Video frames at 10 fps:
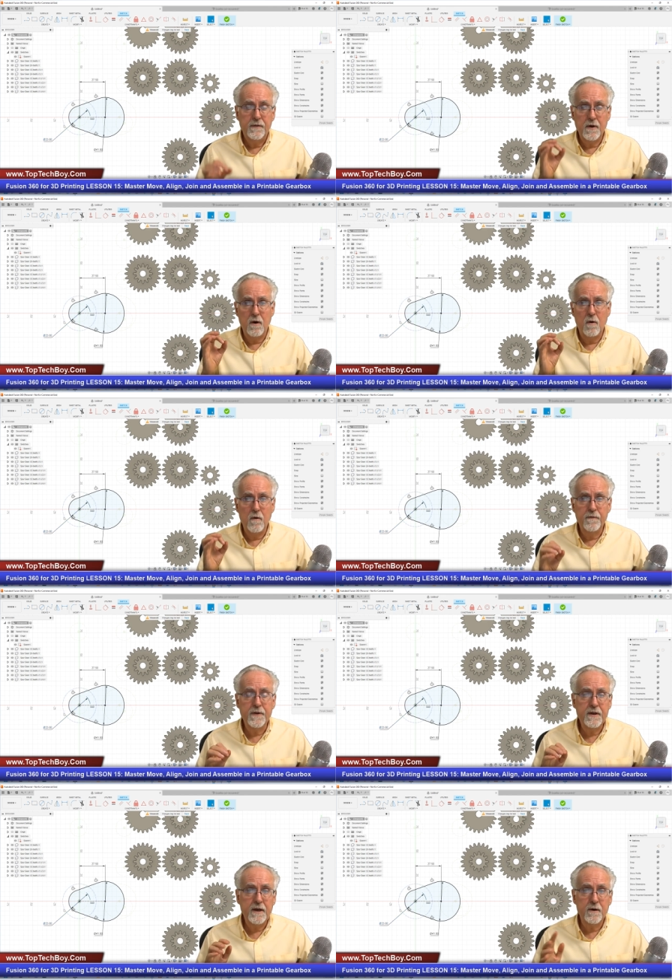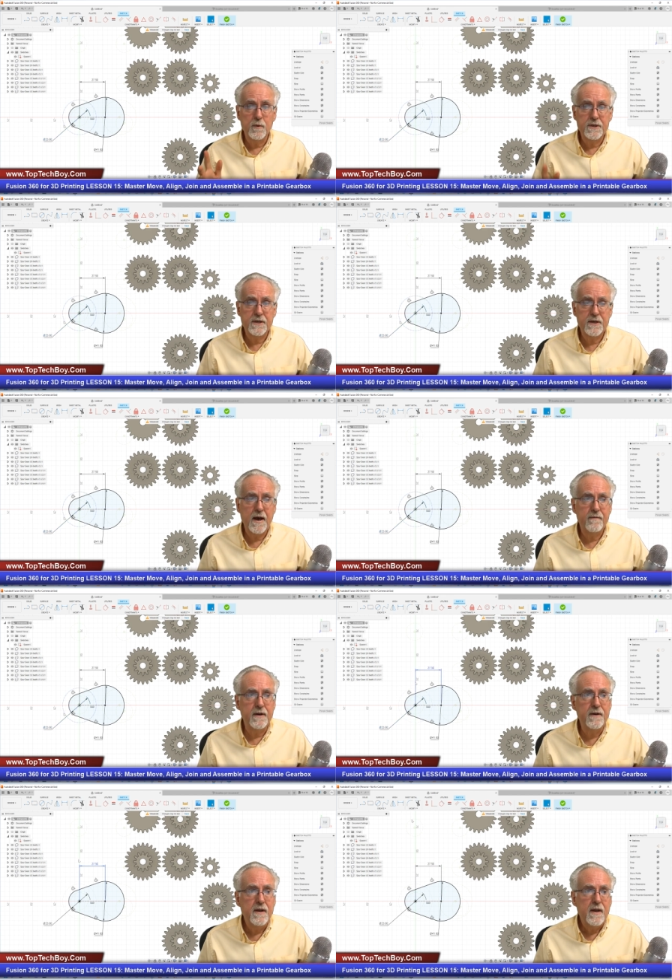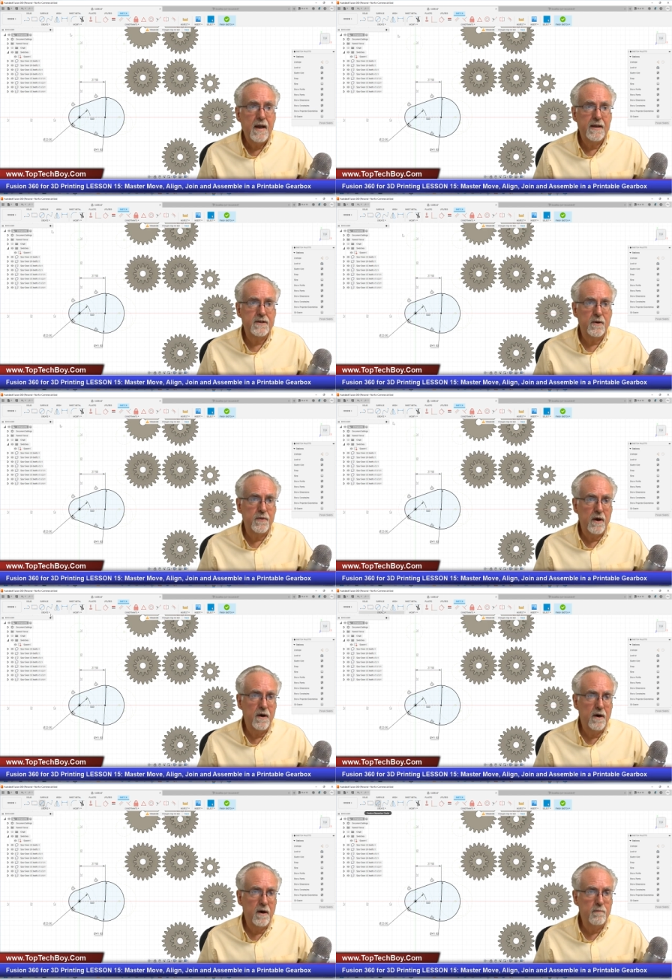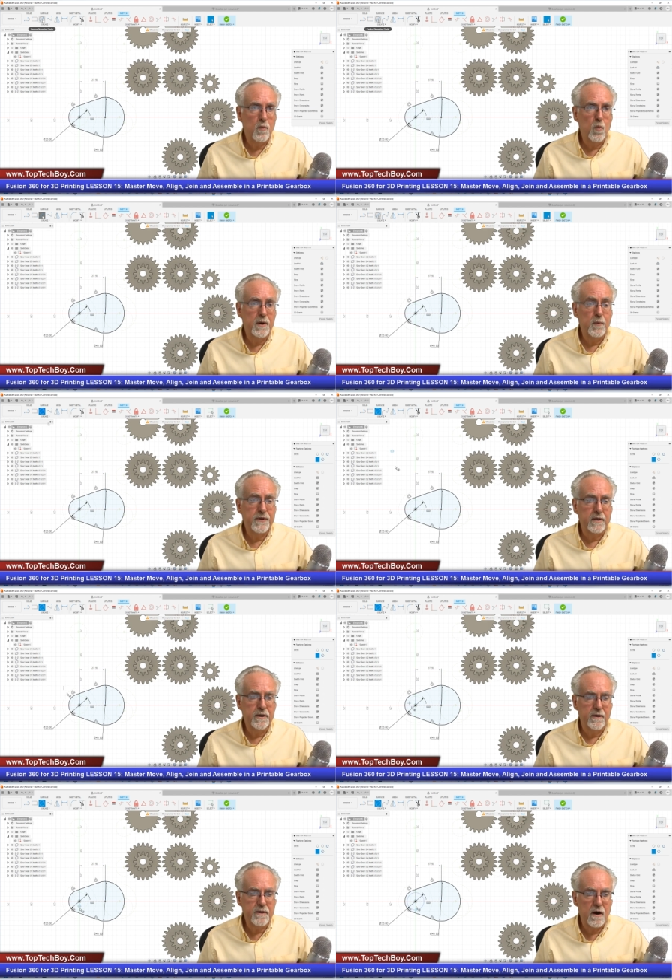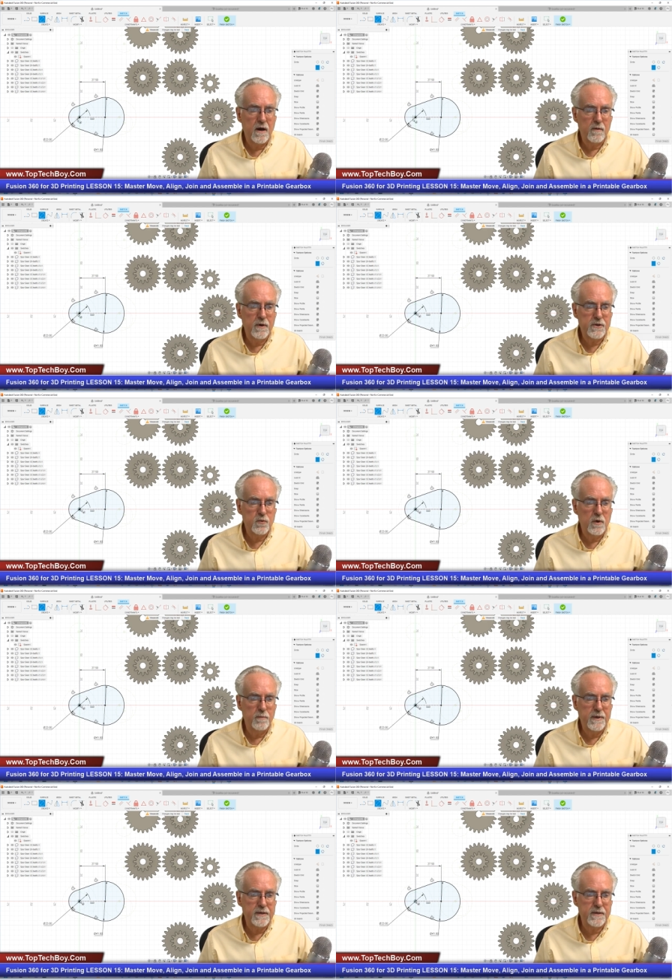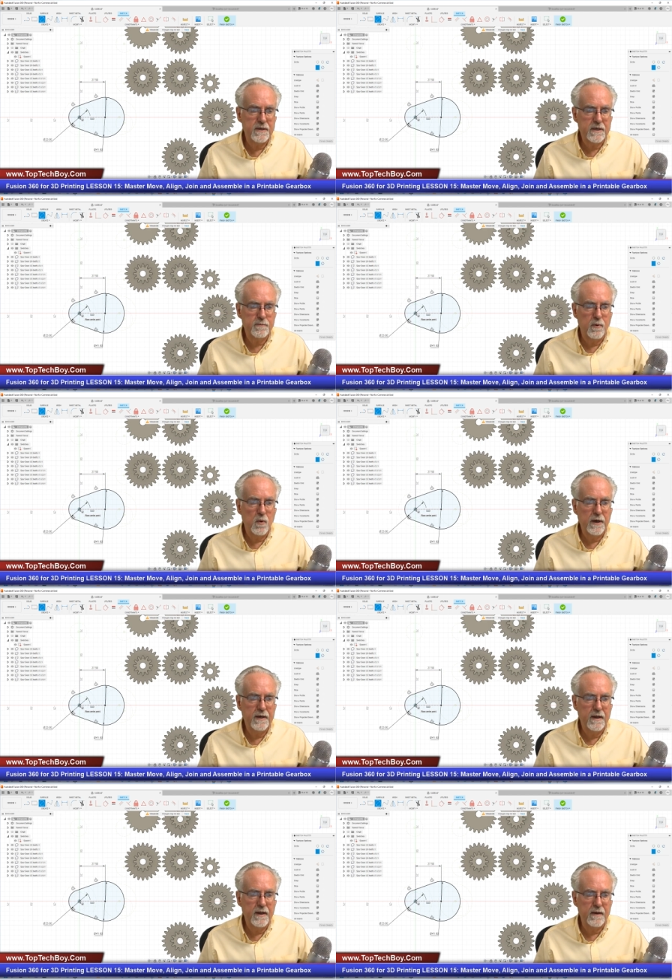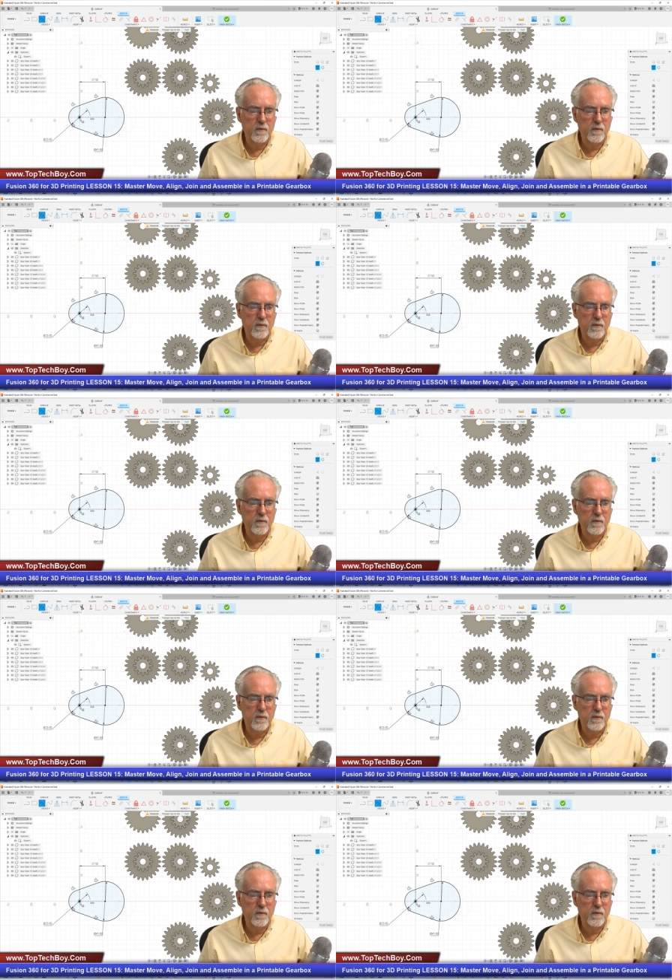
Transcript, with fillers: The hole for the gear was 7, and so the hub with a little tolerance will be 6.8.